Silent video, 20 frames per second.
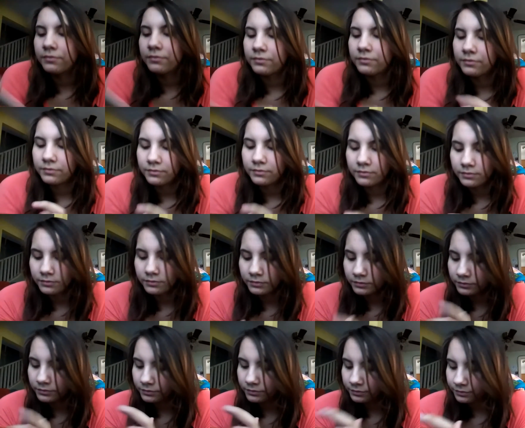
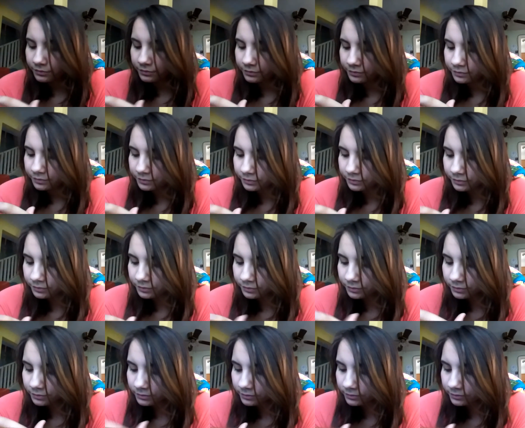
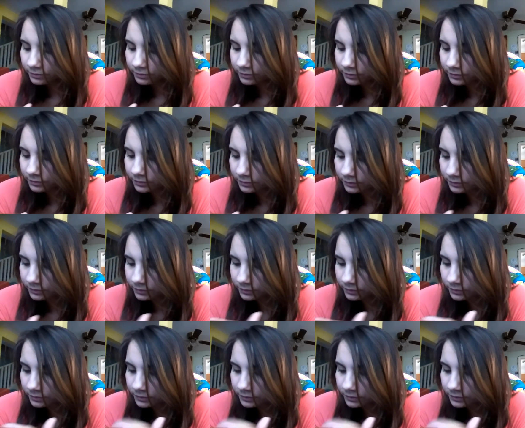No one is speaking in this clip.